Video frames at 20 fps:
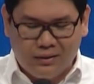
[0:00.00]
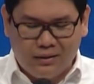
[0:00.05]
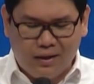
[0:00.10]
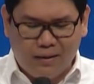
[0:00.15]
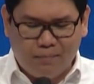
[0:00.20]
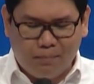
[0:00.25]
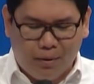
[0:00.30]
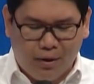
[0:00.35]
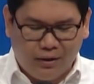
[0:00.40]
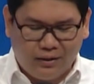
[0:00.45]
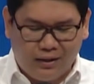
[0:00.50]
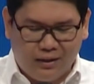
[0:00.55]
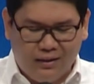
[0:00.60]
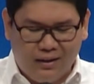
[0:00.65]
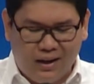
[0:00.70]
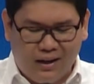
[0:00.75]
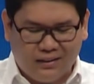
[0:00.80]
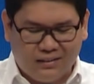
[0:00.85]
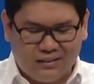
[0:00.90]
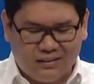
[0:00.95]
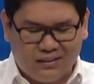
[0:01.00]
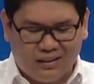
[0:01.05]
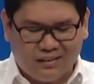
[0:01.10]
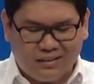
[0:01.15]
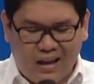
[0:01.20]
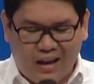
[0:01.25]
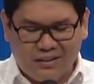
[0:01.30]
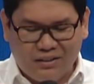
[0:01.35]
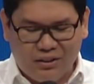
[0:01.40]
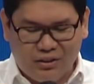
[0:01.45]
and parking lots and
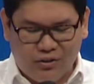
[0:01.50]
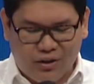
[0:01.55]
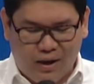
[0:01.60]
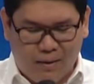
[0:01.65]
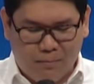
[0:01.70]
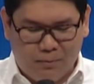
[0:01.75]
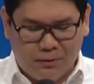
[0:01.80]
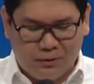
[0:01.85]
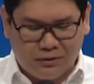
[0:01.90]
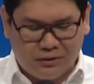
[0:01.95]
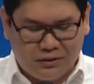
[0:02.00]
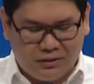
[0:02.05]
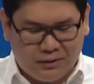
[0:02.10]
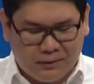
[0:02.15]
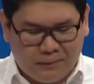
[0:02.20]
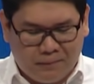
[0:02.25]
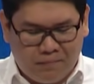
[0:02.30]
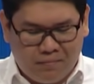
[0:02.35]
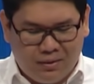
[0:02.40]
taxi drivers.